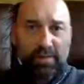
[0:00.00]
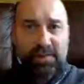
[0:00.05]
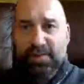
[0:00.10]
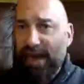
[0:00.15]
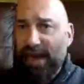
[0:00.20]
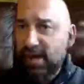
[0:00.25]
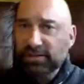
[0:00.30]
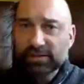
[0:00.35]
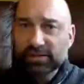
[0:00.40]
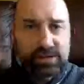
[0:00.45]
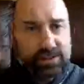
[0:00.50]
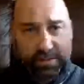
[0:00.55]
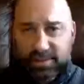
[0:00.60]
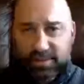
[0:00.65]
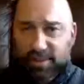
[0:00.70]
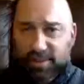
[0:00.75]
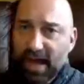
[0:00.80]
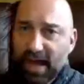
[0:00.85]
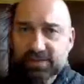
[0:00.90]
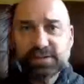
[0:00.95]
thousands and
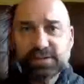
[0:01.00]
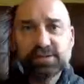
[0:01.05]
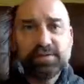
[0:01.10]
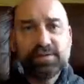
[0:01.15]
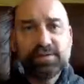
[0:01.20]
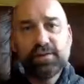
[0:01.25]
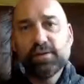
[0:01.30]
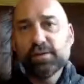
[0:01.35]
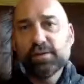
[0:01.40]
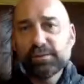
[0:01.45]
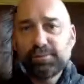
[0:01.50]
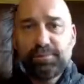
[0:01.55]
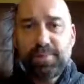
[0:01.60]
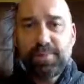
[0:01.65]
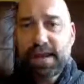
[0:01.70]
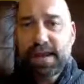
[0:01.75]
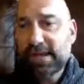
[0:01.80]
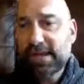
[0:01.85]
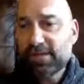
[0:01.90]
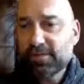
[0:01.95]
thousands of thoughts
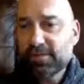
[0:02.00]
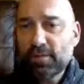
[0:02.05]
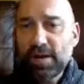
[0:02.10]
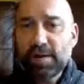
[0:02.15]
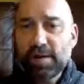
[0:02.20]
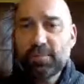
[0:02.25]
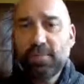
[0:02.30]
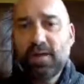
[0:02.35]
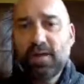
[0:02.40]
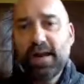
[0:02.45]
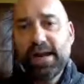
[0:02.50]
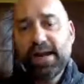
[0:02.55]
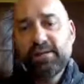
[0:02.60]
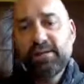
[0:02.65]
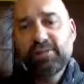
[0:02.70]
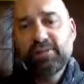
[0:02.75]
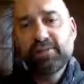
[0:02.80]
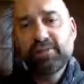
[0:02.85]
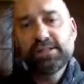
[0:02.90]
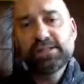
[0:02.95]
banging through our brain
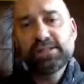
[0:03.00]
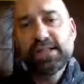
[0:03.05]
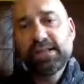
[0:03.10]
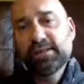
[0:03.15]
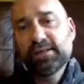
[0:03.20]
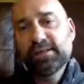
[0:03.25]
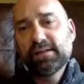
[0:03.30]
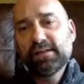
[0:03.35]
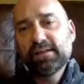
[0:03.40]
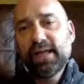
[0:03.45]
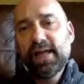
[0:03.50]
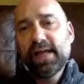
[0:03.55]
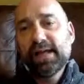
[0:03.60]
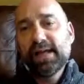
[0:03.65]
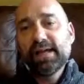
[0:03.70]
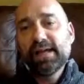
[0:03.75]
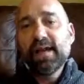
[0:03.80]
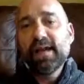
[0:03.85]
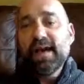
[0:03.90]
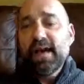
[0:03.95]
every second of the
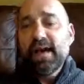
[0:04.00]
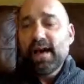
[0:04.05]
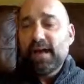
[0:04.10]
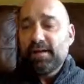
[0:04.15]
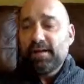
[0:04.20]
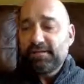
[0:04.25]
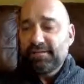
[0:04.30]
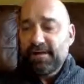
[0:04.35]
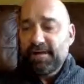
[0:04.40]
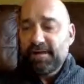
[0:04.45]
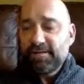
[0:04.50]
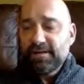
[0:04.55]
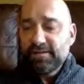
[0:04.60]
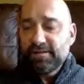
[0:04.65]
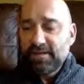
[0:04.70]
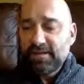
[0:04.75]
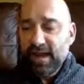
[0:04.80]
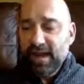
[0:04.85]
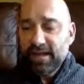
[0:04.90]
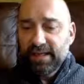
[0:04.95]
day very
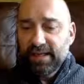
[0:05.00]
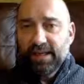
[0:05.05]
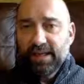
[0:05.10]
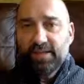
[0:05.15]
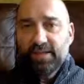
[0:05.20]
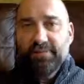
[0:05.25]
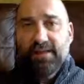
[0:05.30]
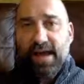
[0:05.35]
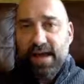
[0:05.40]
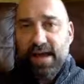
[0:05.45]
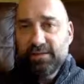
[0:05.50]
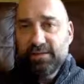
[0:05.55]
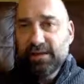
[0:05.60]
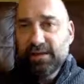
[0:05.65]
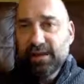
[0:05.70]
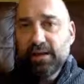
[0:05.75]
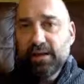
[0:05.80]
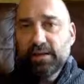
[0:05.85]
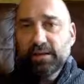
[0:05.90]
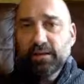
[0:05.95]
rarely, if
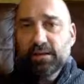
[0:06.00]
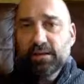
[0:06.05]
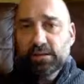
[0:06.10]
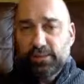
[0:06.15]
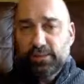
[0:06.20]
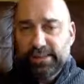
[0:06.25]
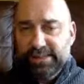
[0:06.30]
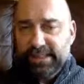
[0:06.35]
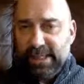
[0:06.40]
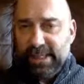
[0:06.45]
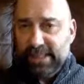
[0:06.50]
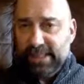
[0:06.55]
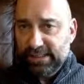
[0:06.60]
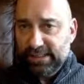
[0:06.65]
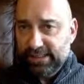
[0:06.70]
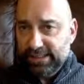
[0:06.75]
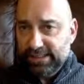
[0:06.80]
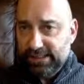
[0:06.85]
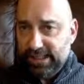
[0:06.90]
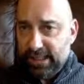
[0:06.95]
ever, do we take a
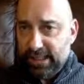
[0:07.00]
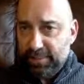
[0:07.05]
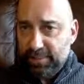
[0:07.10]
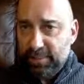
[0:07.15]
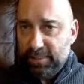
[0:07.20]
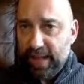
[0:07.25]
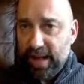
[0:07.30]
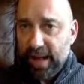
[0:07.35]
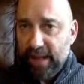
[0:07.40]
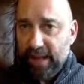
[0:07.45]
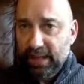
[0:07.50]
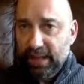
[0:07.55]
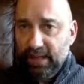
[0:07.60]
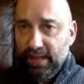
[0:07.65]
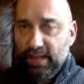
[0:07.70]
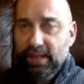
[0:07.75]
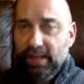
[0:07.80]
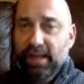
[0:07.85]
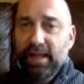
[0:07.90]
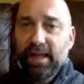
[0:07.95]
step back
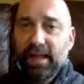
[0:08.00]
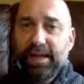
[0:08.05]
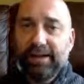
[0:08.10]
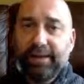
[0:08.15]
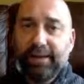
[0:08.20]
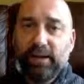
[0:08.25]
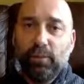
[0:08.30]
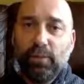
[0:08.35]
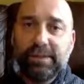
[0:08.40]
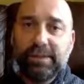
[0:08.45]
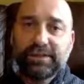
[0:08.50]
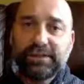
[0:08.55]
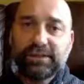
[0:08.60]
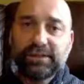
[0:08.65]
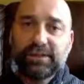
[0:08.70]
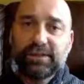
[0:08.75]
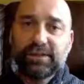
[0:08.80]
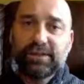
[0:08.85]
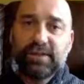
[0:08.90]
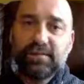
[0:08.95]
and
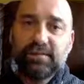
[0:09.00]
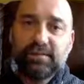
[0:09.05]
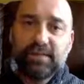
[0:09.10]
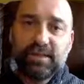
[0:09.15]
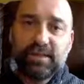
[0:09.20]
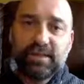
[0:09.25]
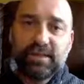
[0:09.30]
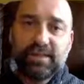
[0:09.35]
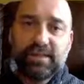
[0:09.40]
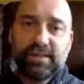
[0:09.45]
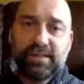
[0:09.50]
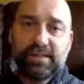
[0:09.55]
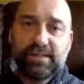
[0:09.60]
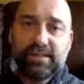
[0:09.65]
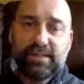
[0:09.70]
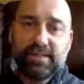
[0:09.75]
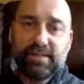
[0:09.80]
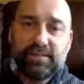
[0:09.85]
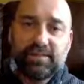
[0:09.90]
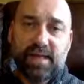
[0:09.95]
question the
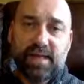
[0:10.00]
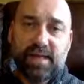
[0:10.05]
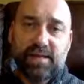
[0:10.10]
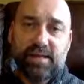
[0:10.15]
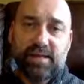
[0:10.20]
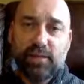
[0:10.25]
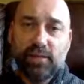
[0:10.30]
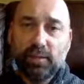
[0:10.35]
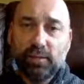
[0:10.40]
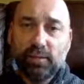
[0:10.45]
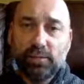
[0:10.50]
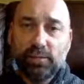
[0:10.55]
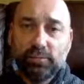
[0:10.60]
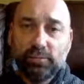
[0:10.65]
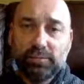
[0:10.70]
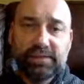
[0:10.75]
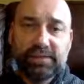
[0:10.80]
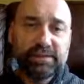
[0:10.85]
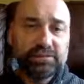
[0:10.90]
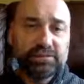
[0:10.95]
validity of that thought.
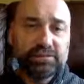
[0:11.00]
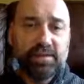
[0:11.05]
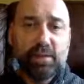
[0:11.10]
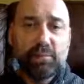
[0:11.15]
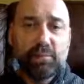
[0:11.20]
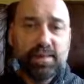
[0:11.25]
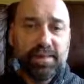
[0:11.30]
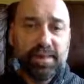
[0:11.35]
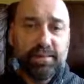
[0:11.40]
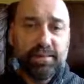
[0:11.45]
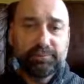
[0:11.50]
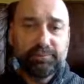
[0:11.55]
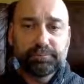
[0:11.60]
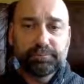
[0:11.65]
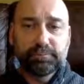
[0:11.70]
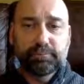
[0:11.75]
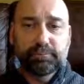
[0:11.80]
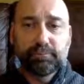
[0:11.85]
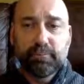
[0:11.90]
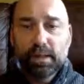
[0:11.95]
We just run with it.
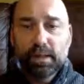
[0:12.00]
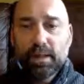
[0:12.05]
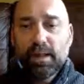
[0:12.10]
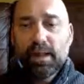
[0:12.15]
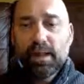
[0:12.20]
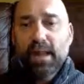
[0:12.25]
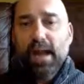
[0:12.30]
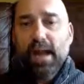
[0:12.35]
Mm.